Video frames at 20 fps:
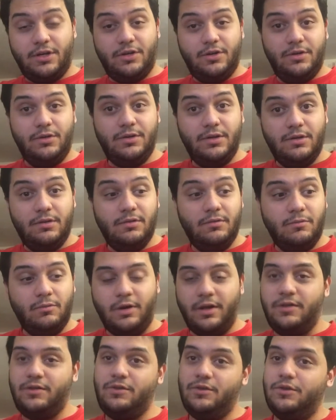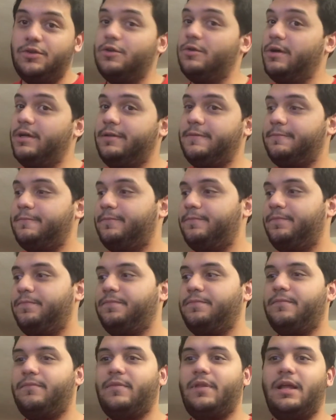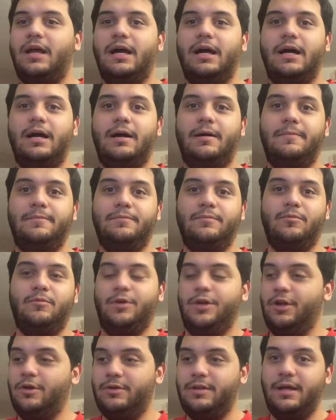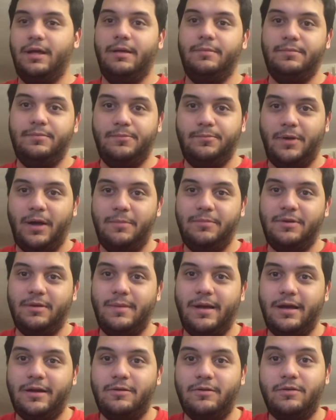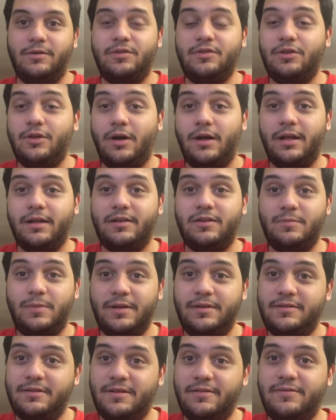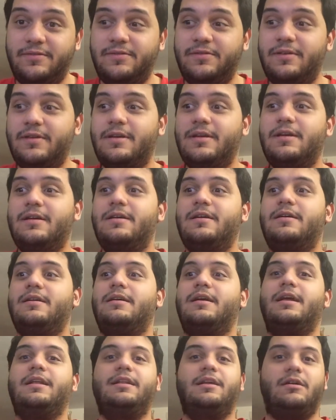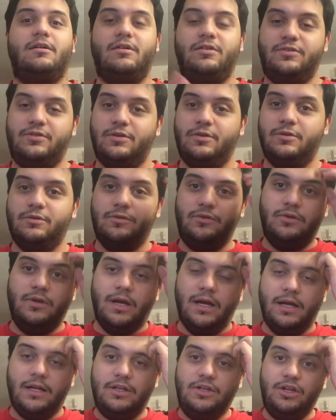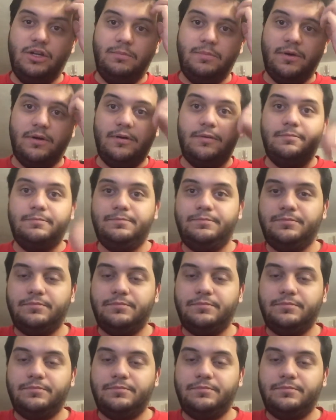good ways to do it. We know that pipe tobacco is not expensive, and there are also cheaper